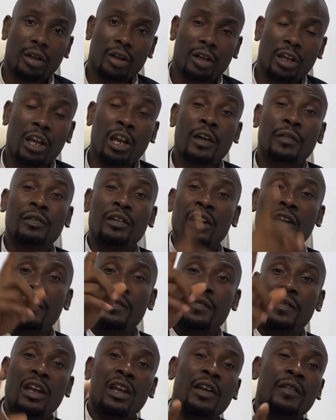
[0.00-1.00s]

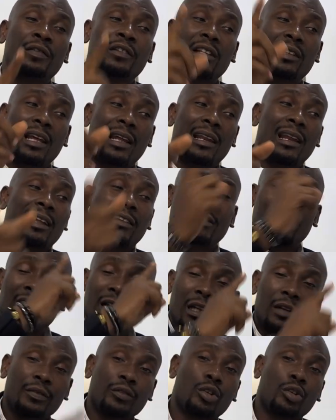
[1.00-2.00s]
If the tenant
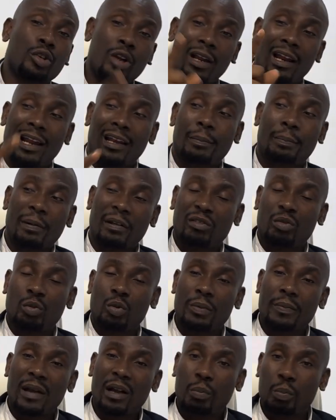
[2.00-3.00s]
leave, do you know that the person will
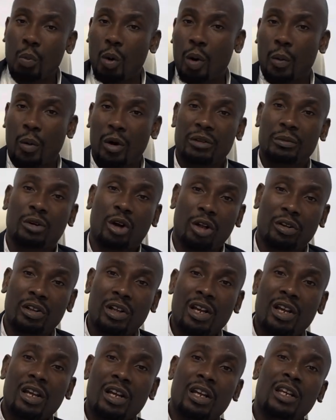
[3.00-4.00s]
make more money? Because
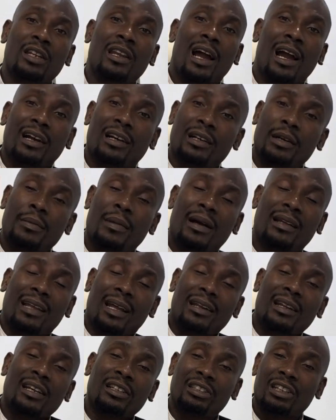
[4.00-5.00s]
in the agreement
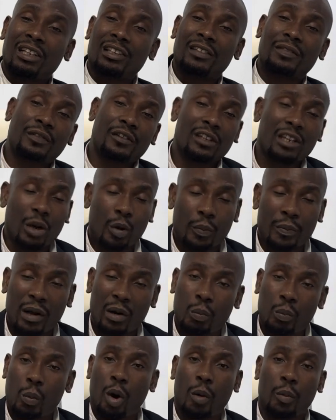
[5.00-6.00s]
and agent's fee, they will
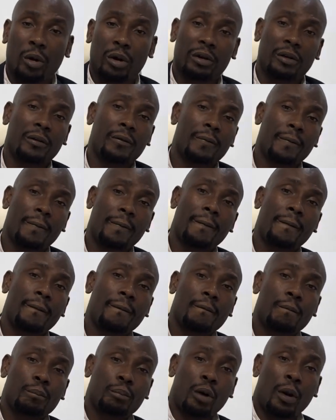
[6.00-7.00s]
make more money.
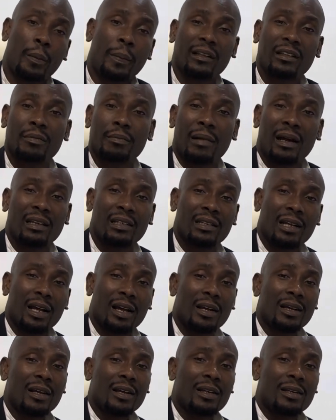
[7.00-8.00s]
Property manager,
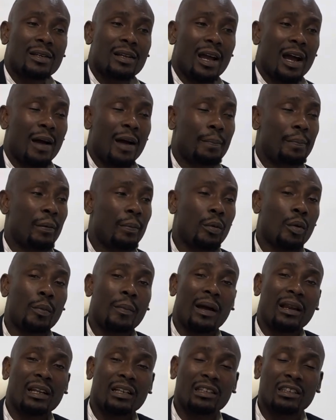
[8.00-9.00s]
there are people
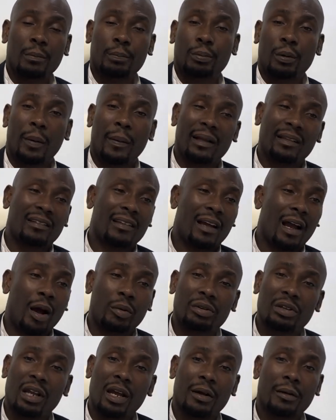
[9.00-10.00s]
managing property
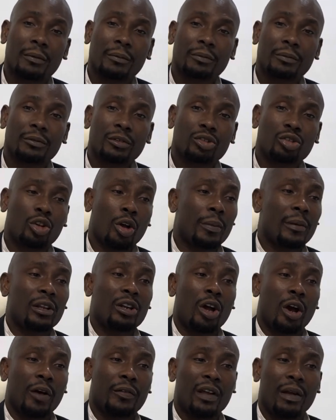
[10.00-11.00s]
out there, so many
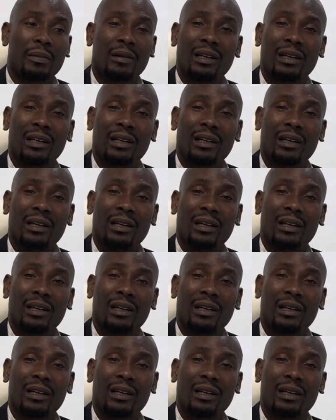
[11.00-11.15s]
of them.